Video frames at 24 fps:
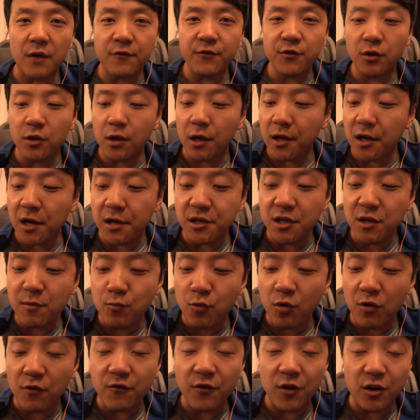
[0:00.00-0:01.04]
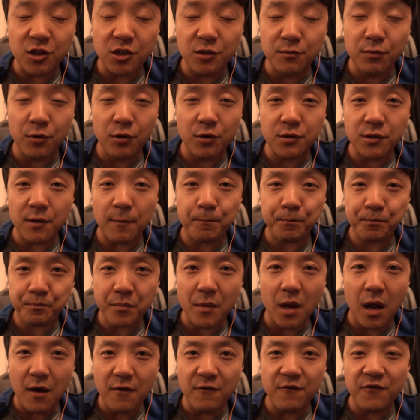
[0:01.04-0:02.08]
I feel like I eat more vegetables
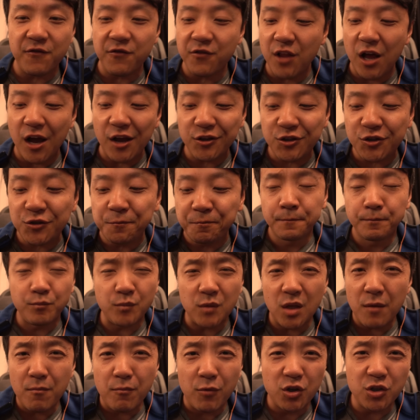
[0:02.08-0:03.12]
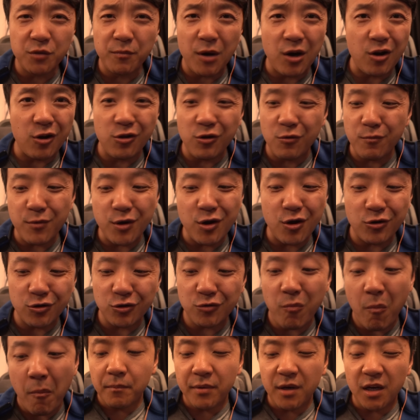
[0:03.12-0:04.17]
on flights than most of my other meals
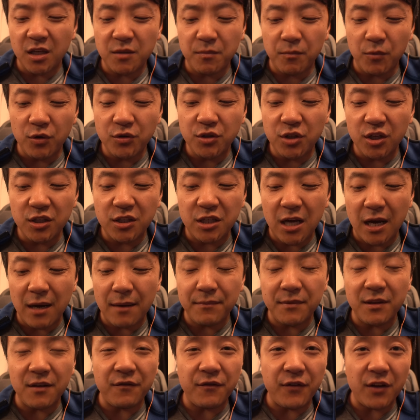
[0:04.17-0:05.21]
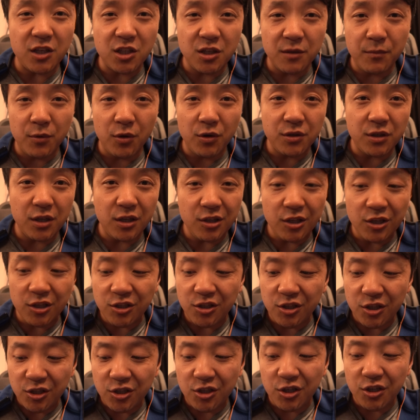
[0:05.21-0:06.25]
because most of the time the vegetables in these
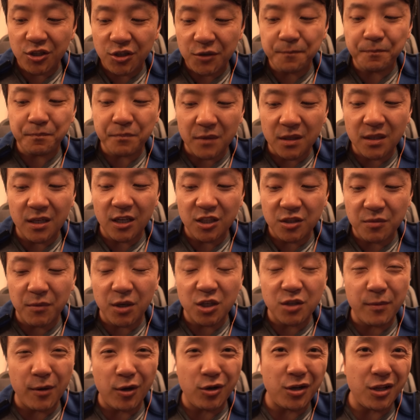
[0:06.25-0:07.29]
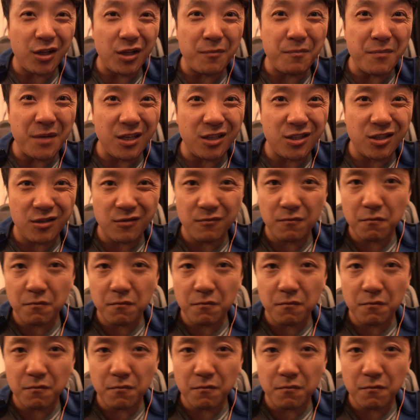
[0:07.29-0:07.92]
dishes taste much better than the meats.